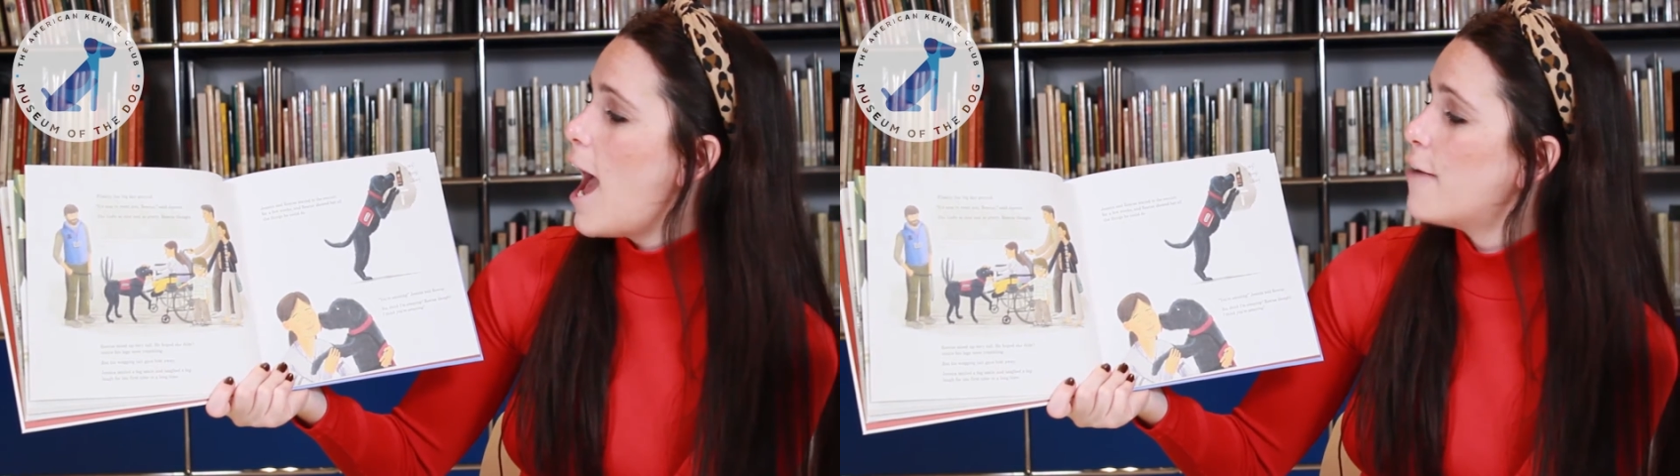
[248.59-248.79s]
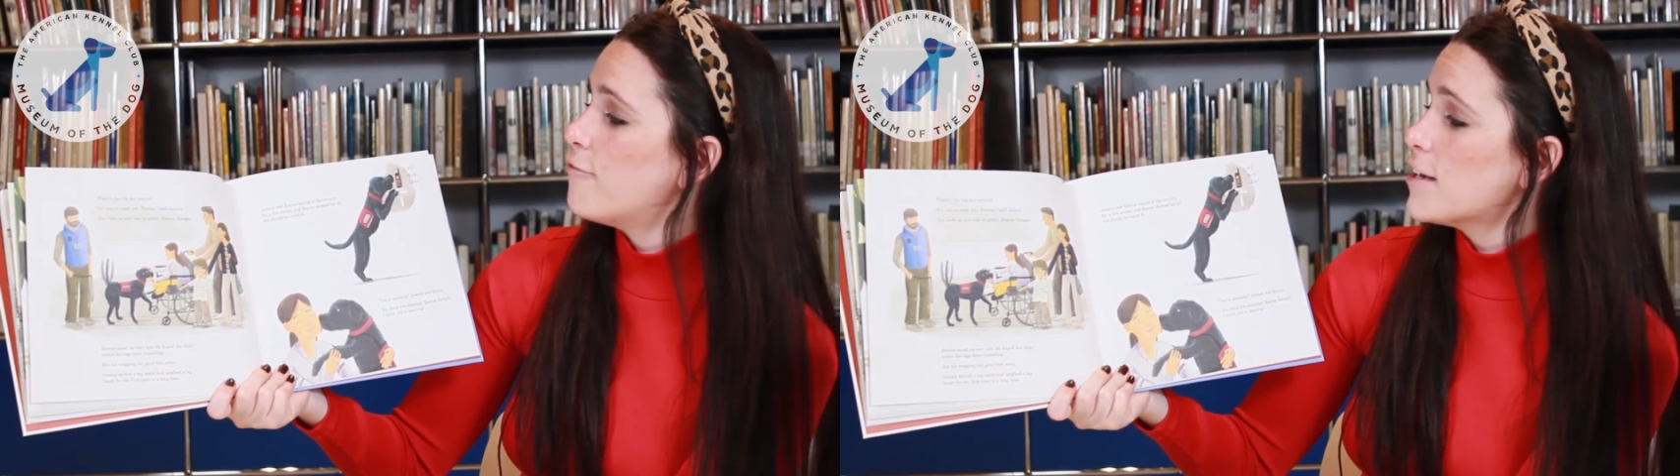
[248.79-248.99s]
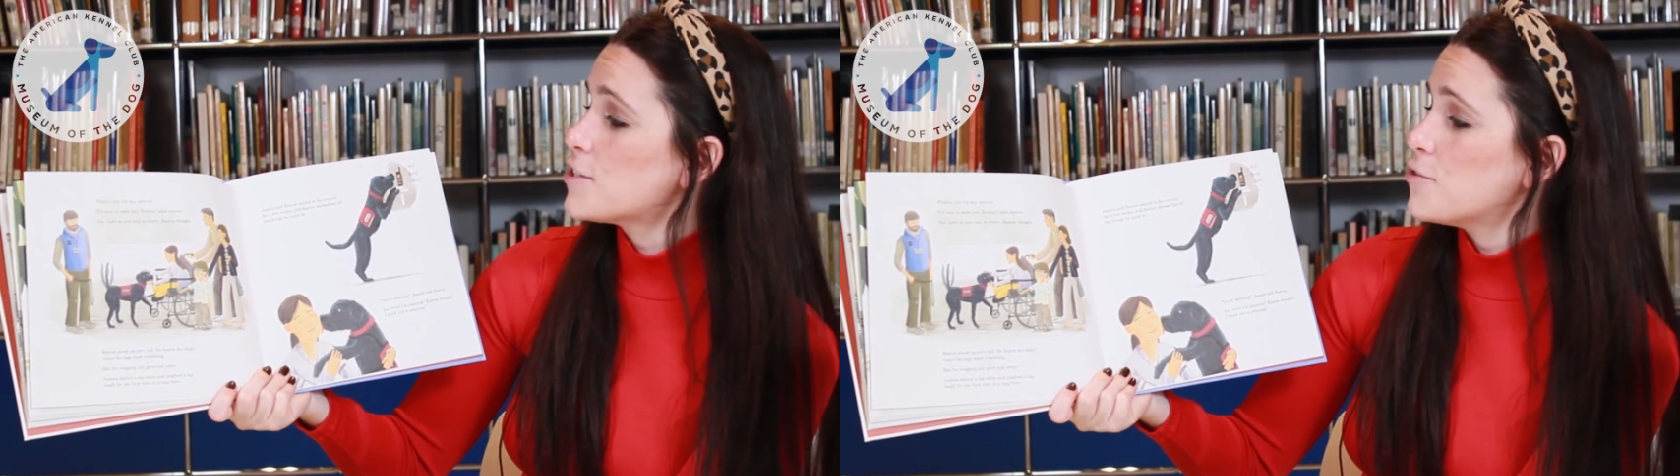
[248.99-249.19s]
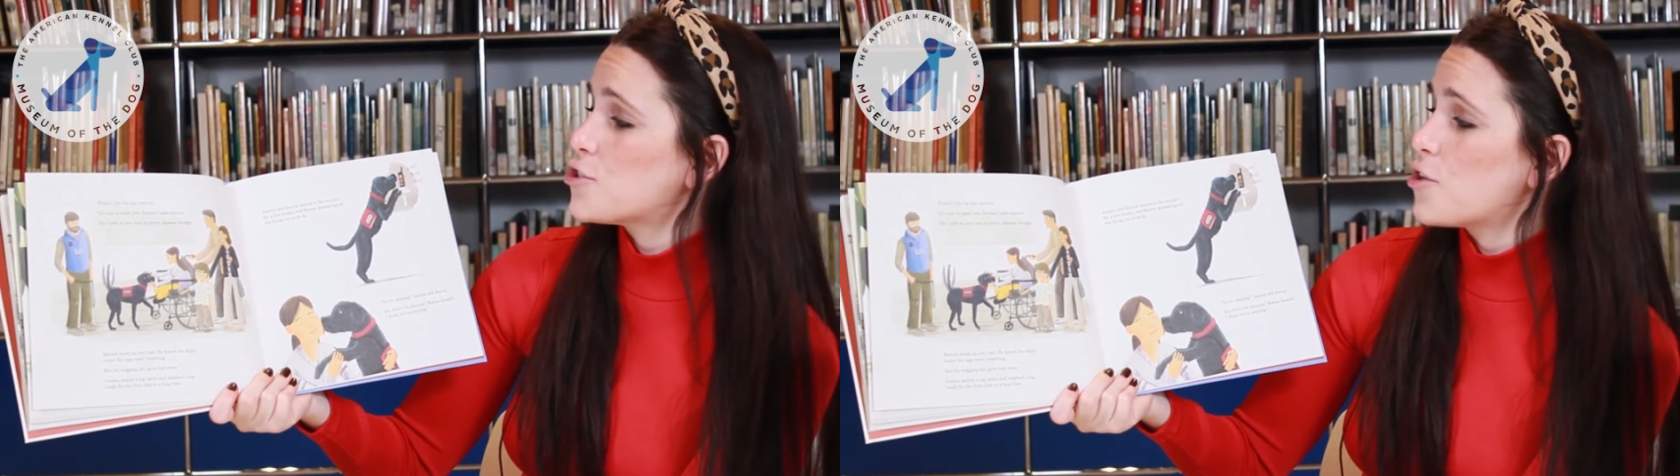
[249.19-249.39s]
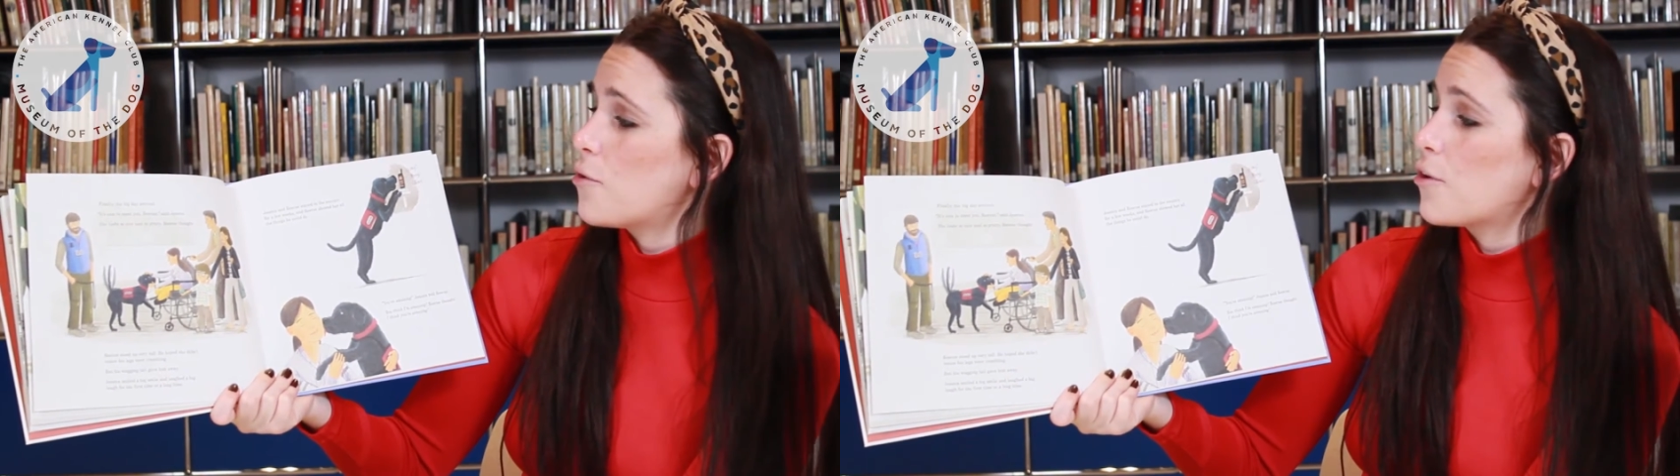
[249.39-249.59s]
and Rescue
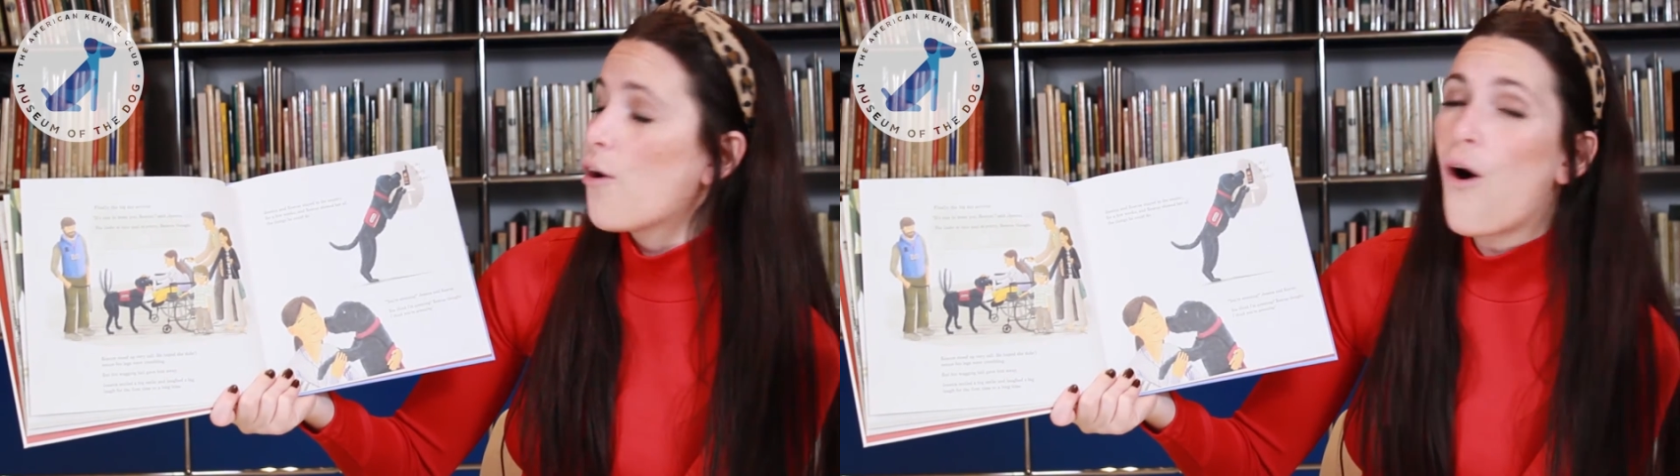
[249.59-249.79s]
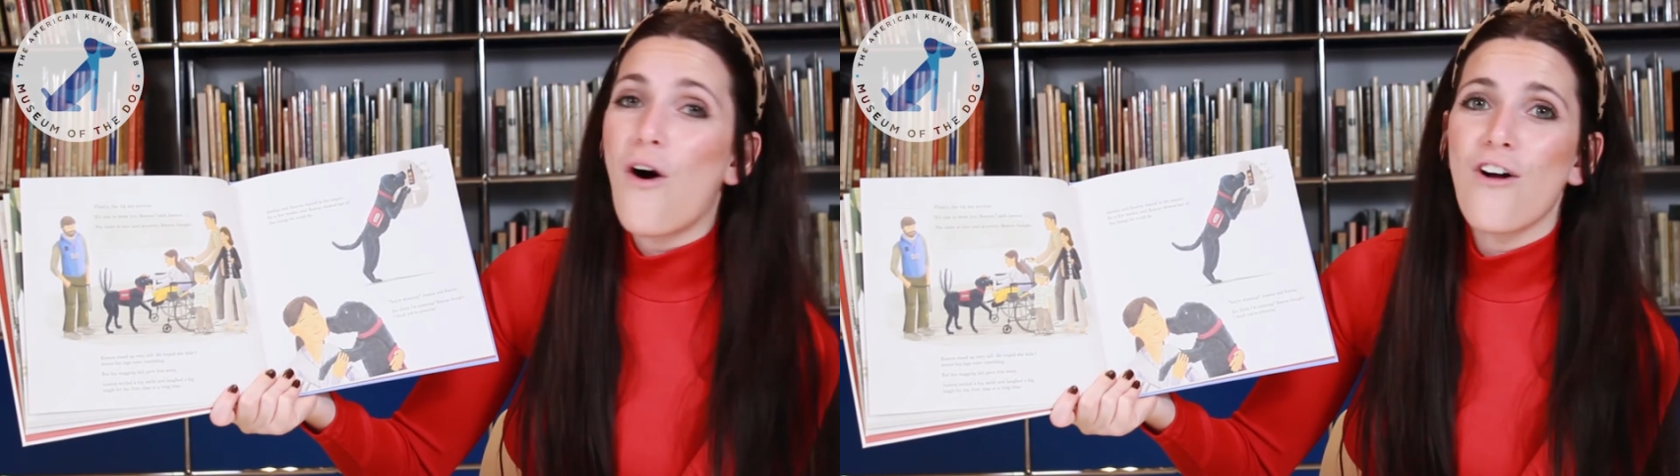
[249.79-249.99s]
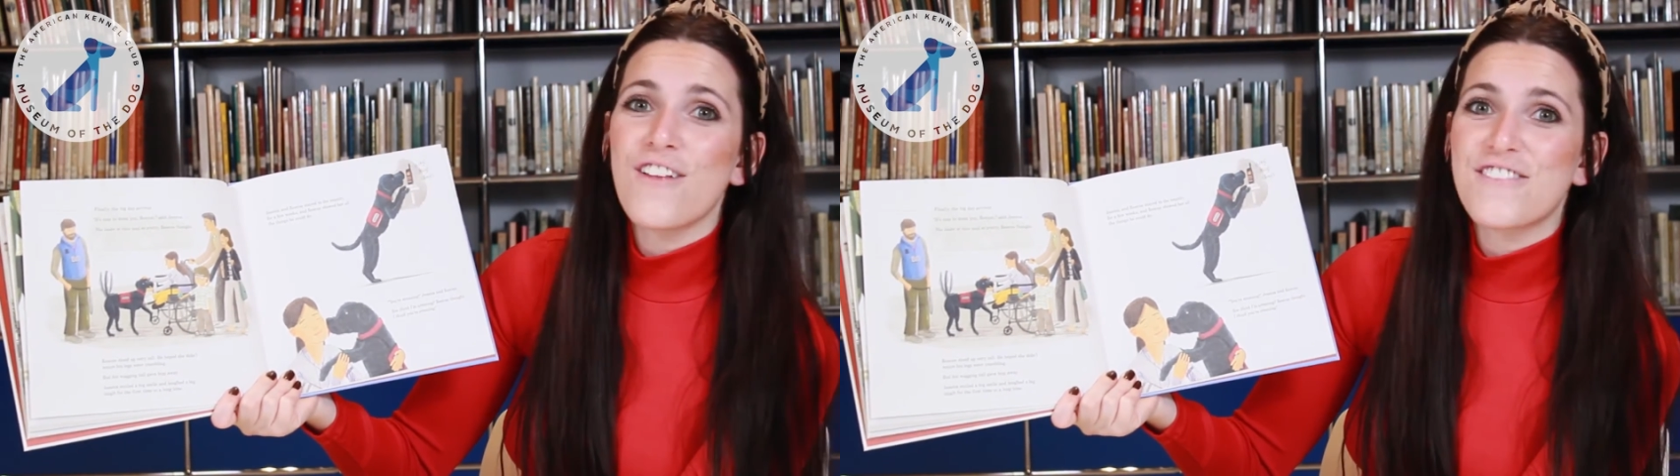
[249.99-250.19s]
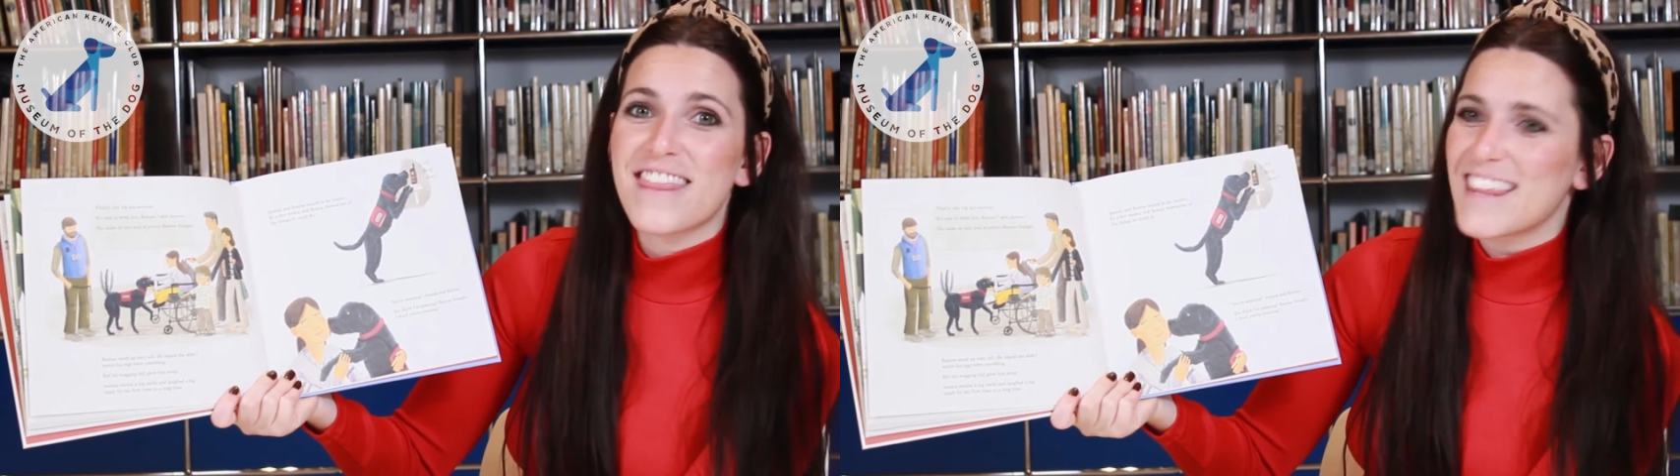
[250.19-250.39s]
showed her all of the